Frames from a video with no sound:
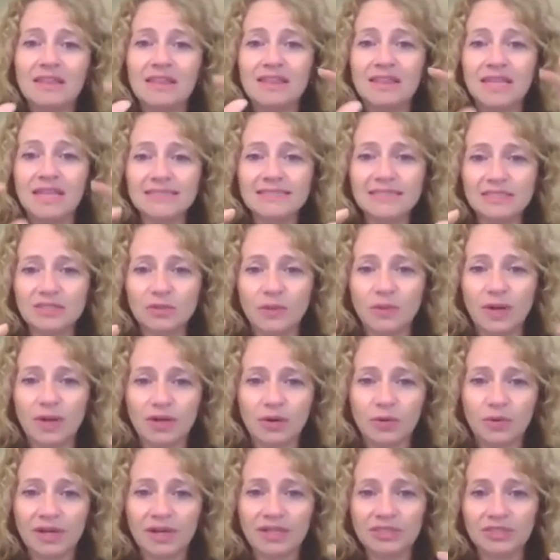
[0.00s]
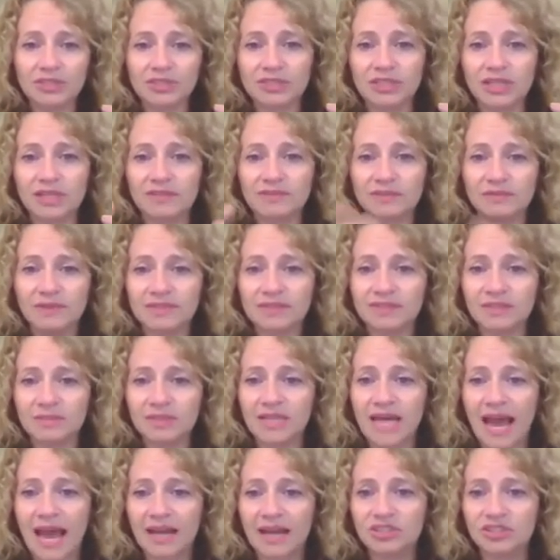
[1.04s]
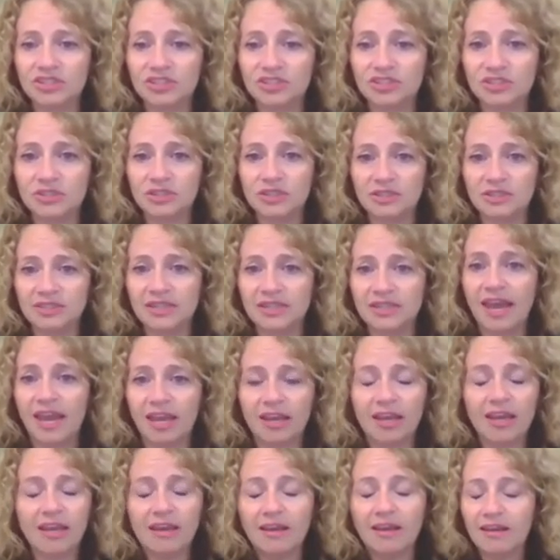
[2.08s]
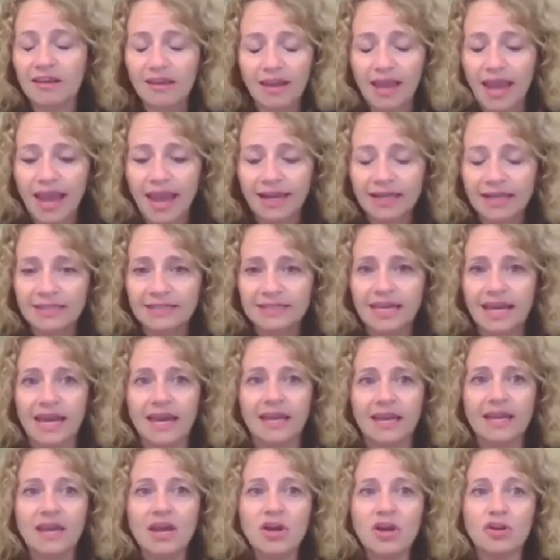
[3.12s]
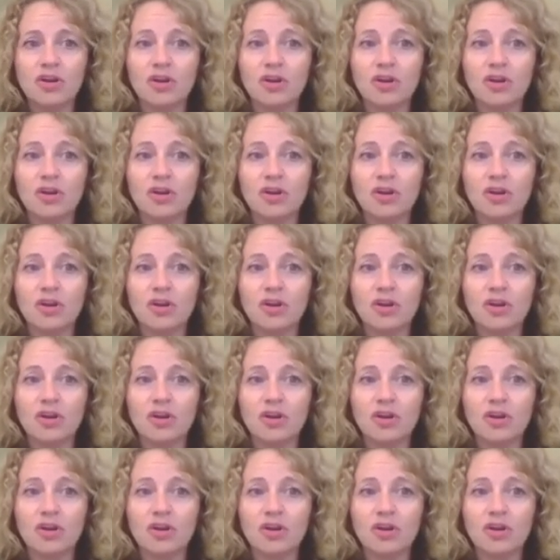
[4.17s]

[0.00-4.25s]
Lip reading: This is a way to orient yourselves around some of the actions you can take any day,